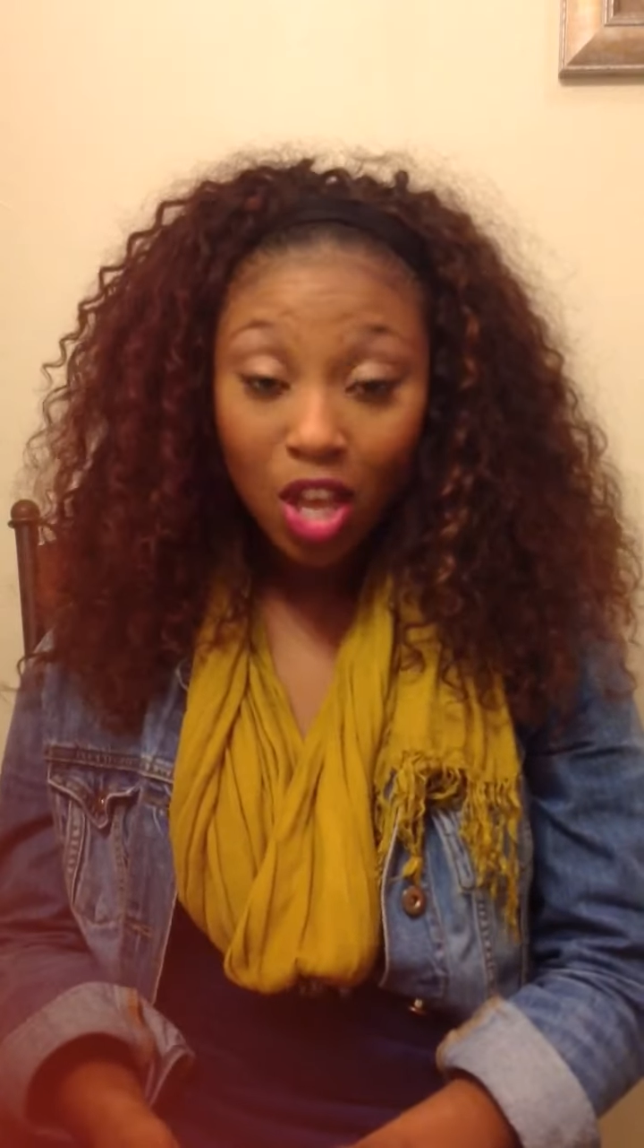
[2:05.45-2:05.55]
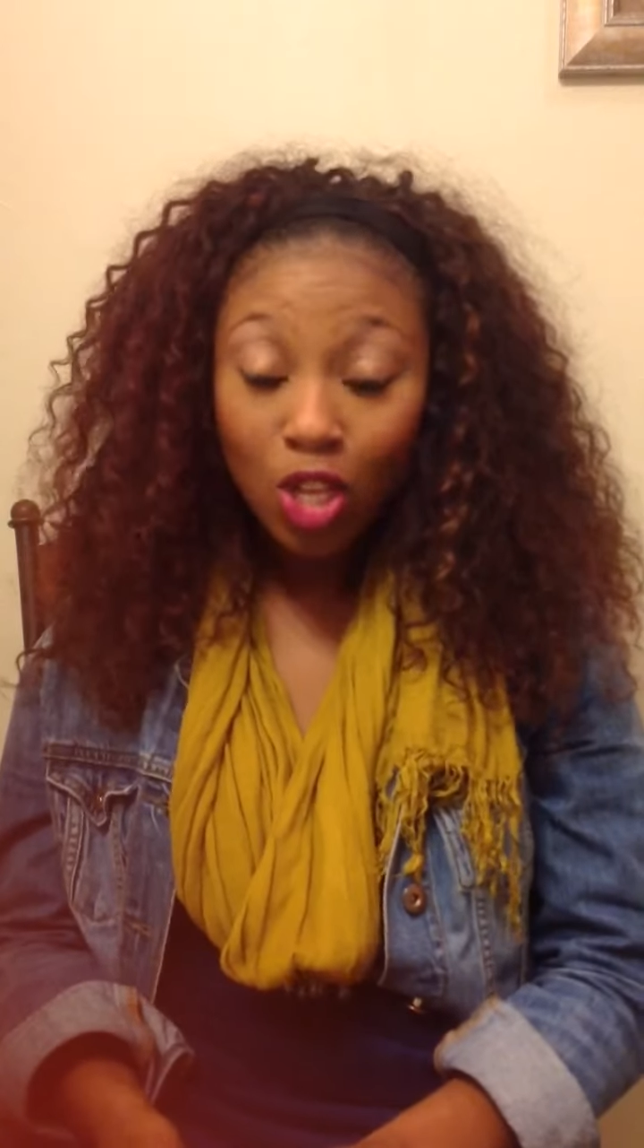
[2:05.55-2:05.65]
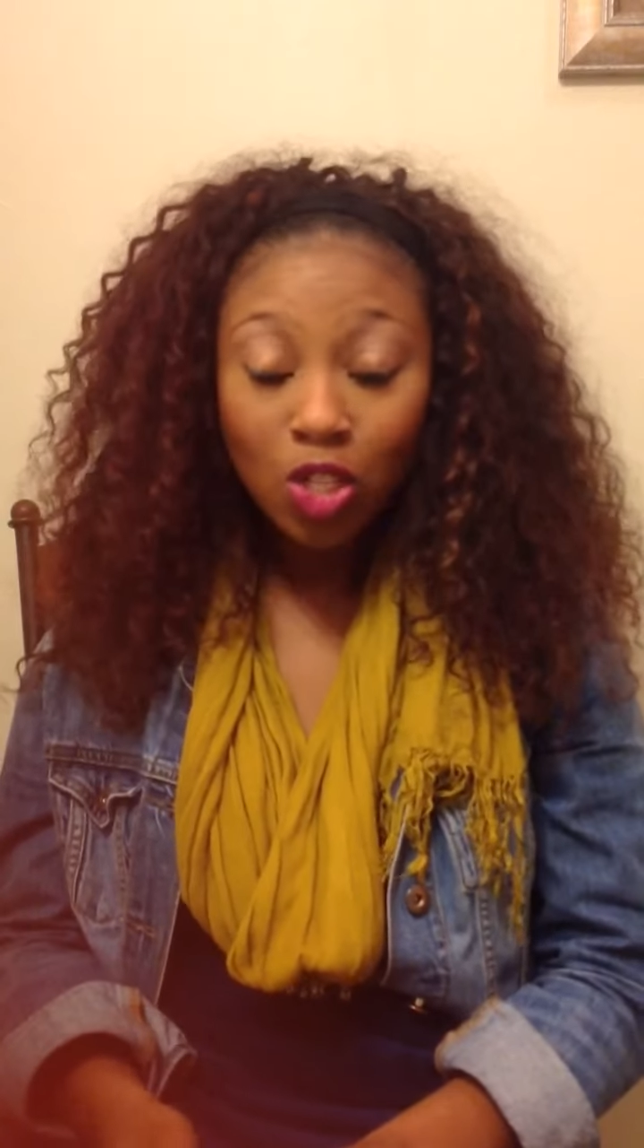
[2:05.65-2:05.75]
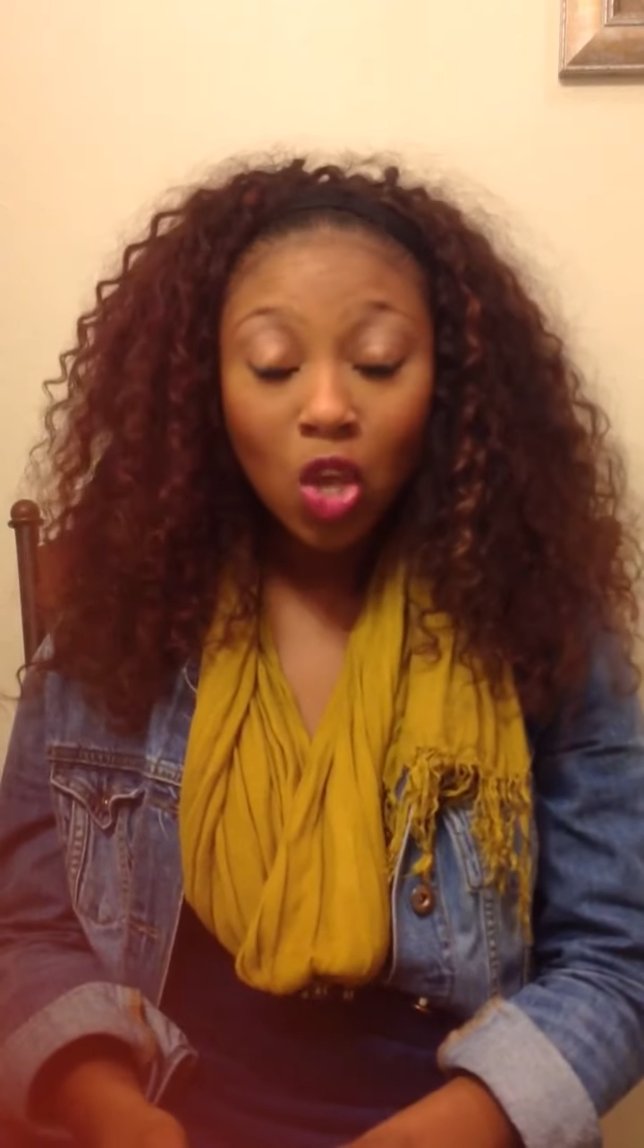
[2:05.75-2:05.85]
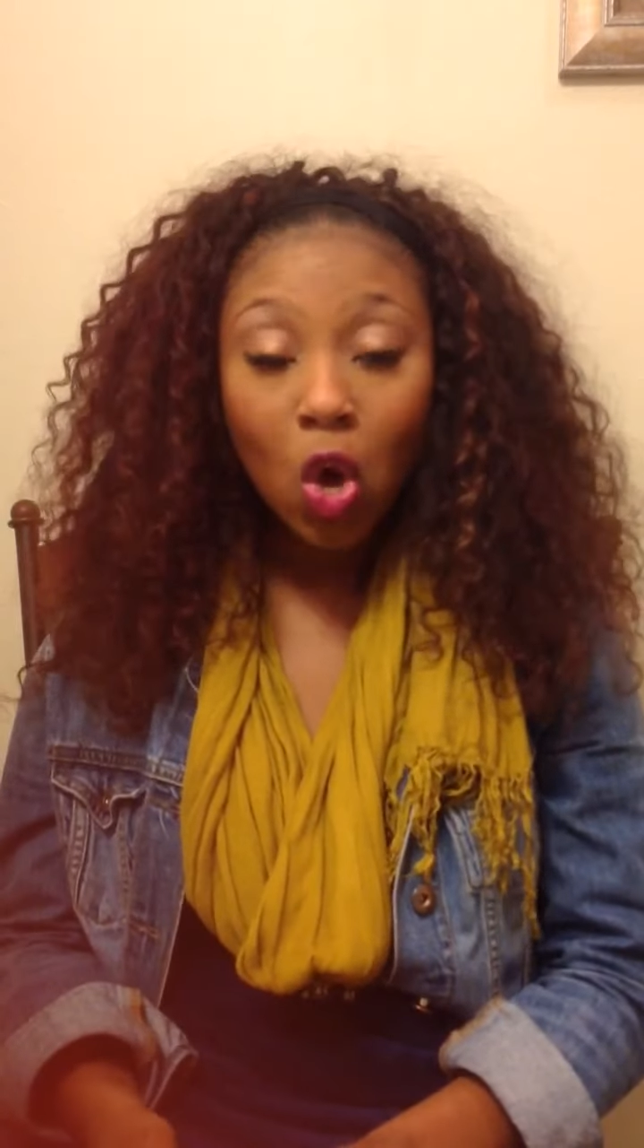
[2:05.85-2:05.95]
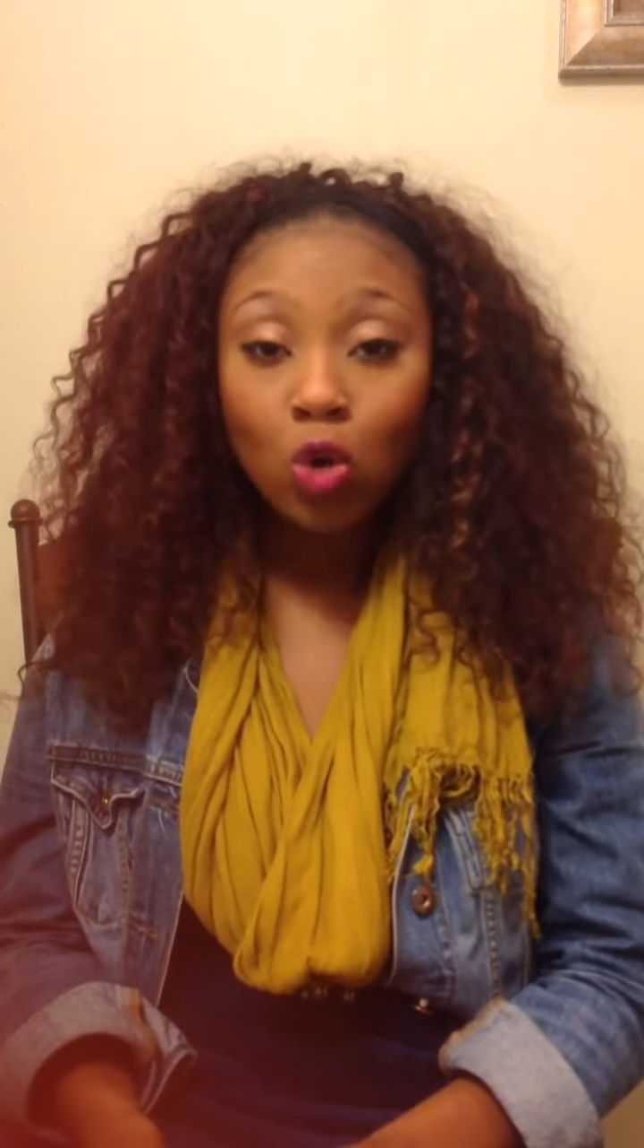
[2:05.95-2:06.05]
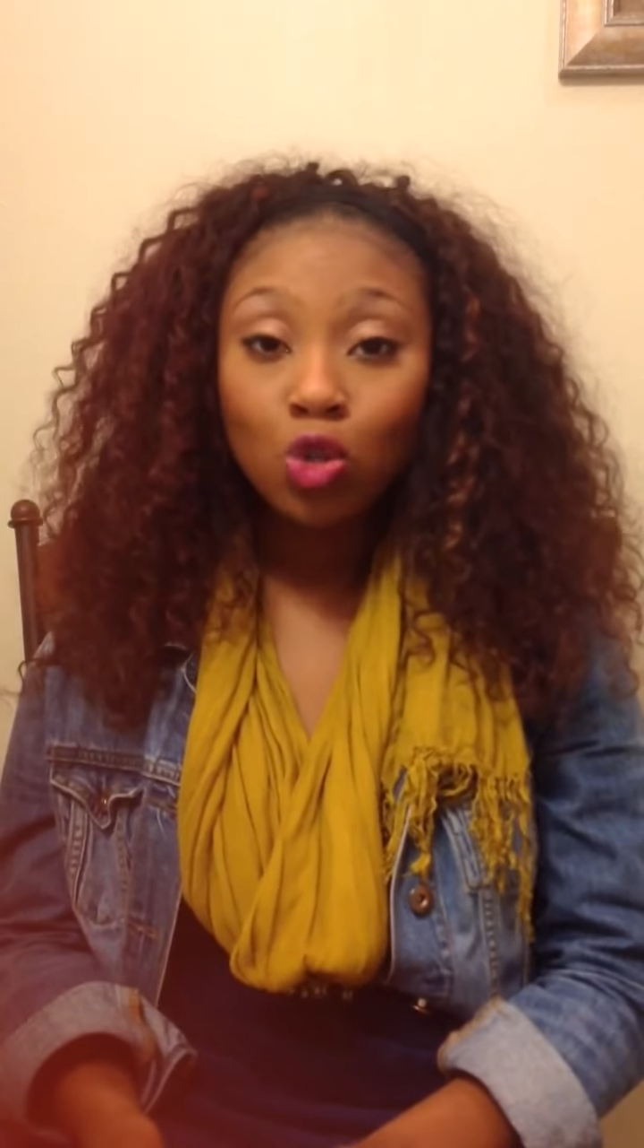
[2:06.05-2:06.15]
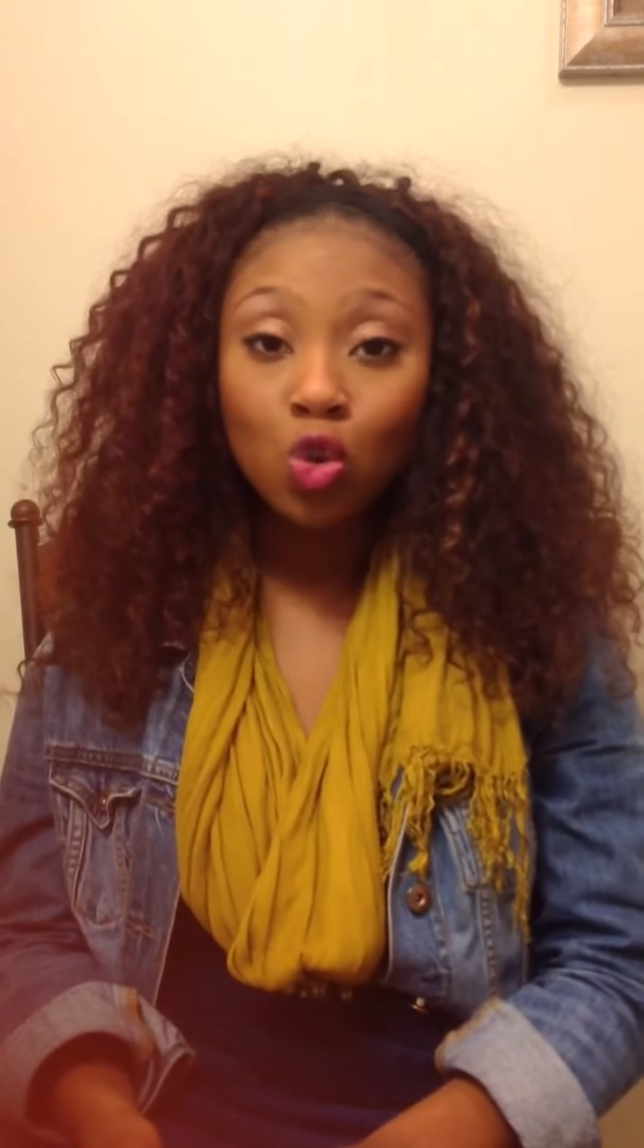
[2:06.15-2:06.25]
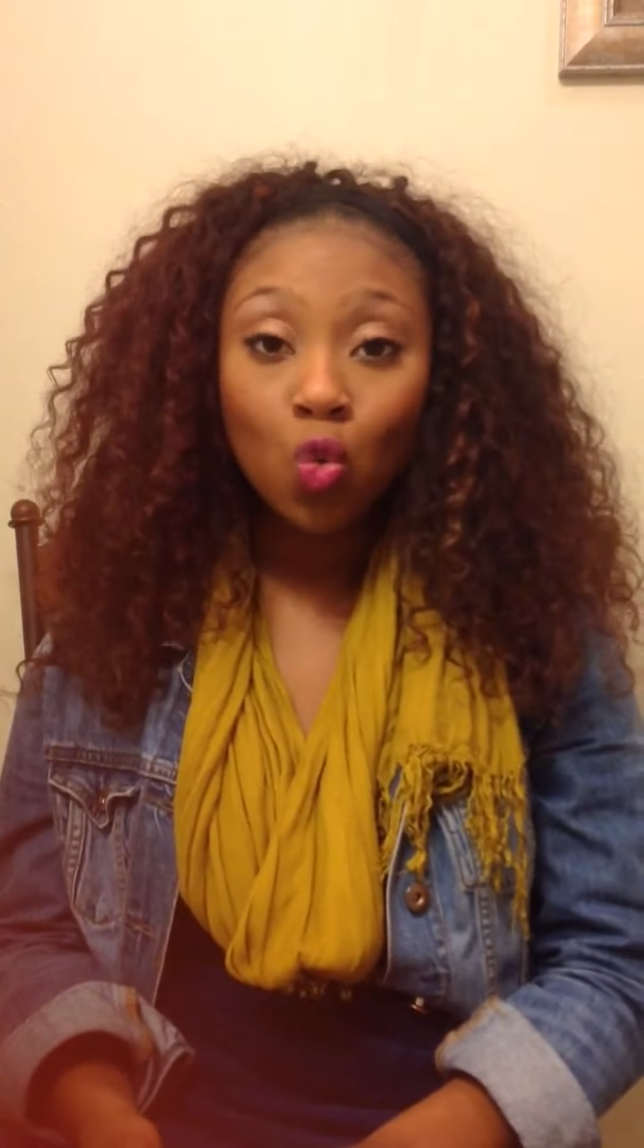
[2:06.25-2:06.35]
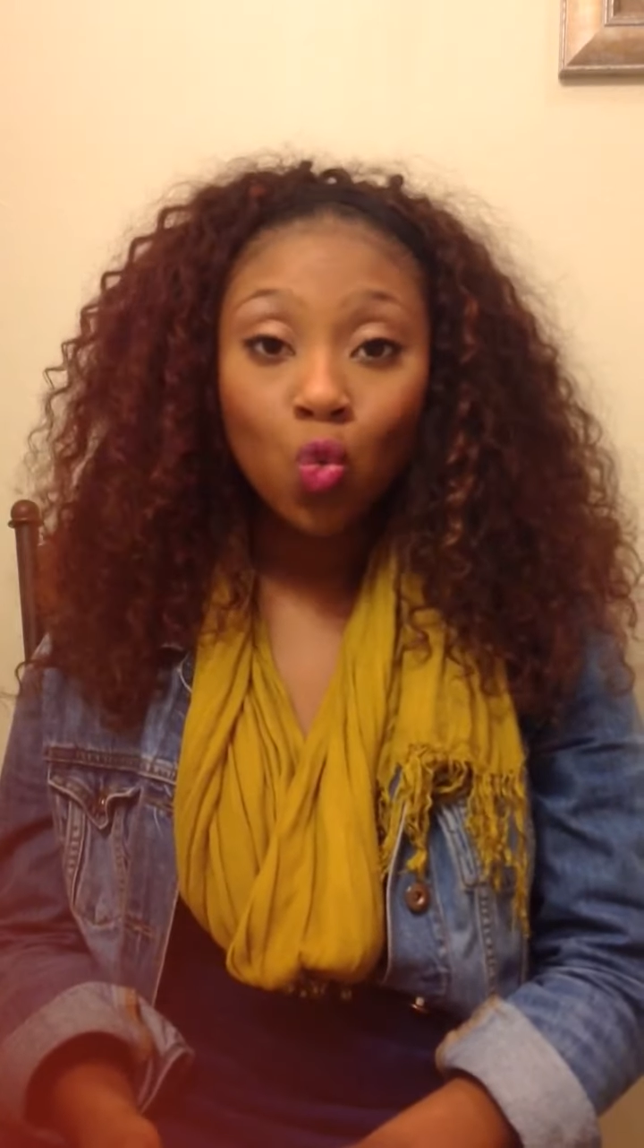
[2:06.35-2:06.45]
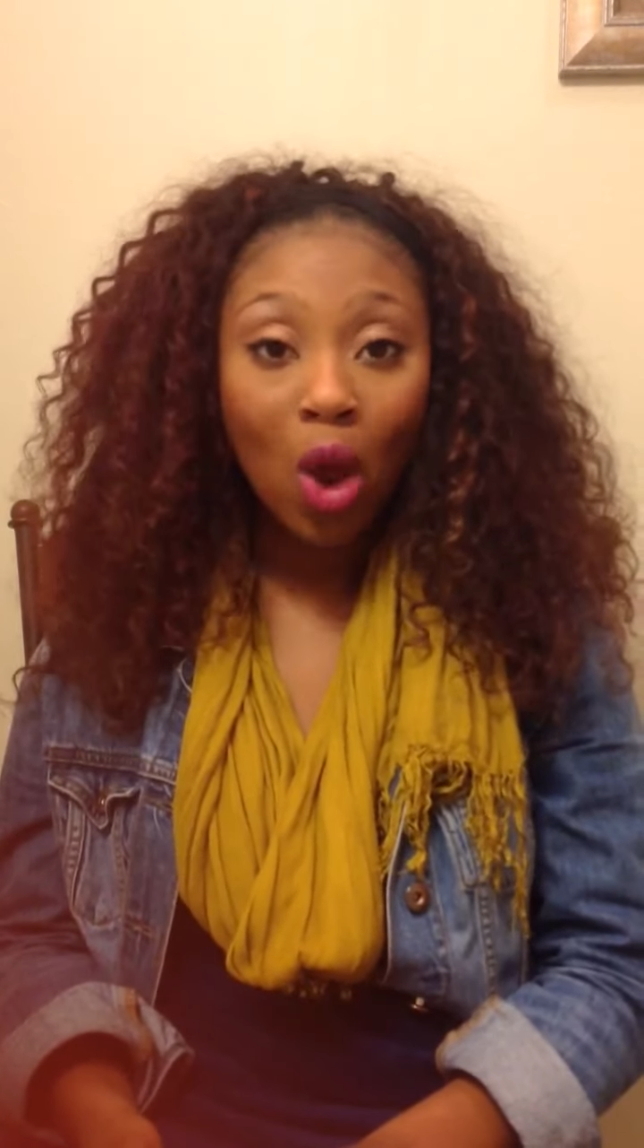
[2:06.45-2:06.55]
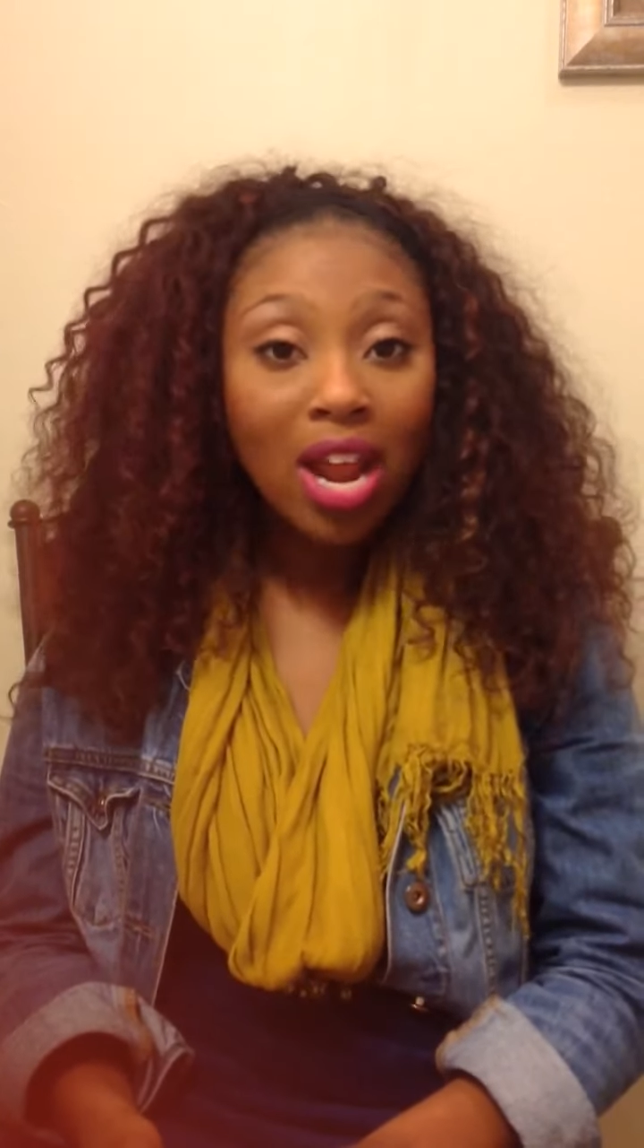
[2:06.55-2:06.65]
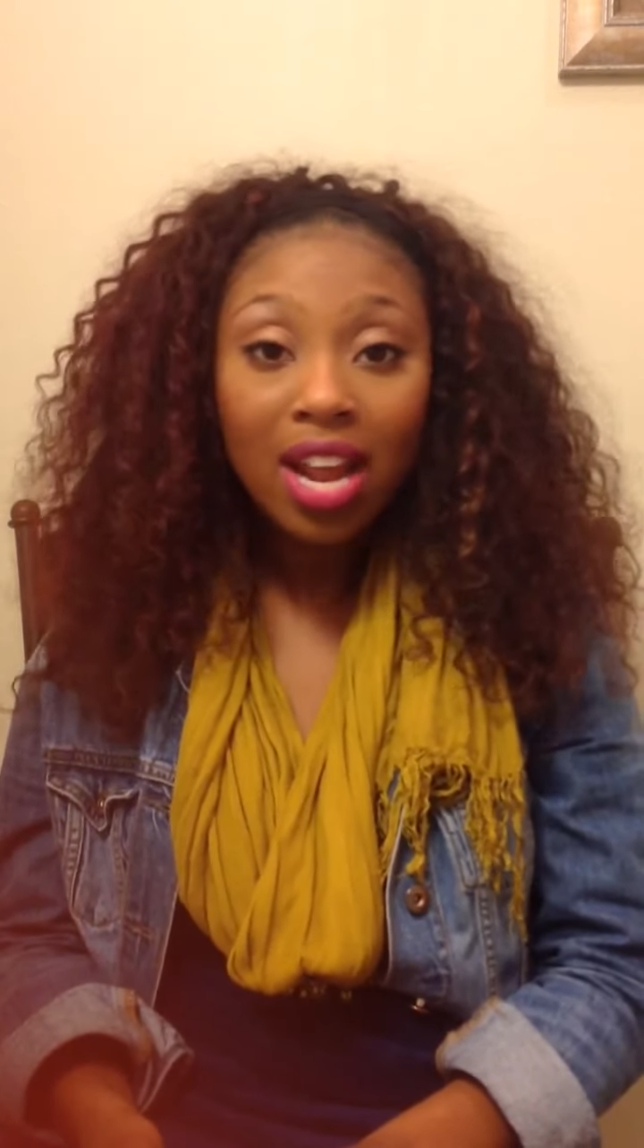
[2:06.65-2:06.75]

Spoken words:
So right